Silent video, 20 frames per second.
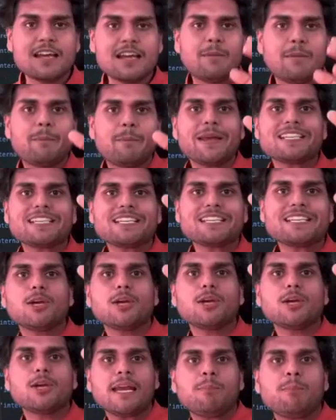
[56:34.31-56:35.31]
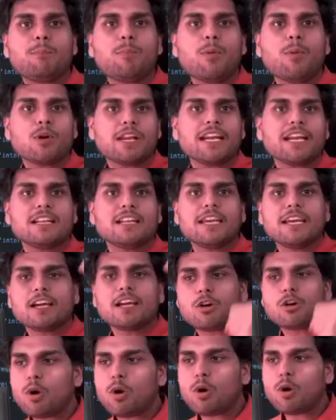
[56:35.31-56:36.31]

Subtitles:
Basically, you are importing the code